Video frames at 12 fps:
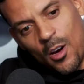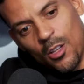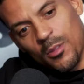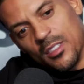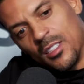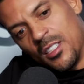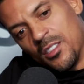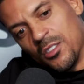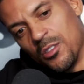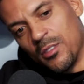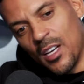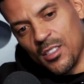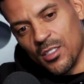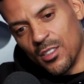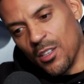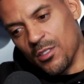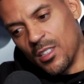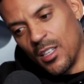Following season,
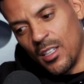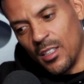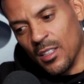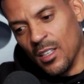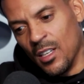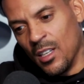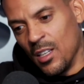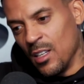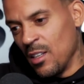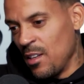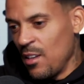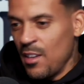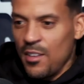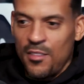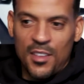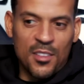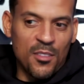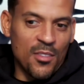2013,
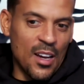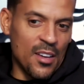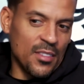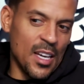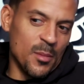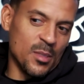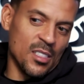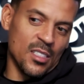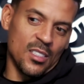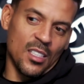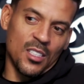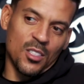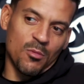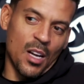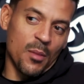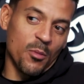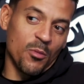55 games in the season right